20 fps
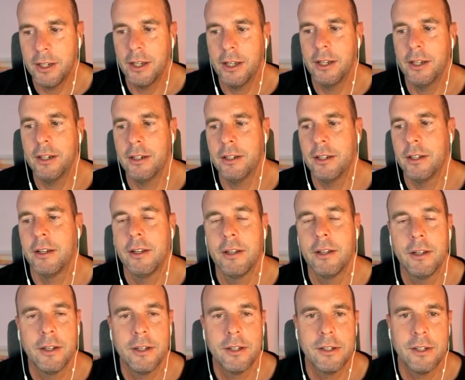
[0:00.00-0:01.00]
And
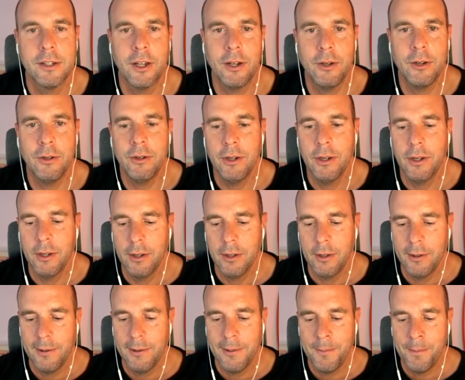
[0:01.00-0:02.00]
so
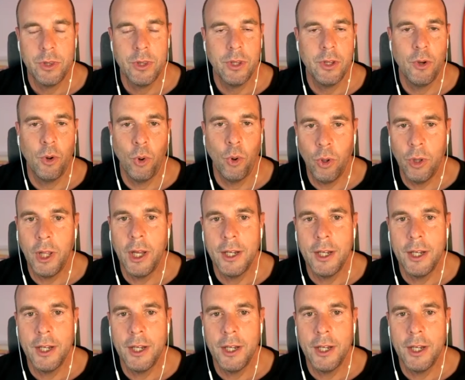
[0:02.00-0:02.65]
all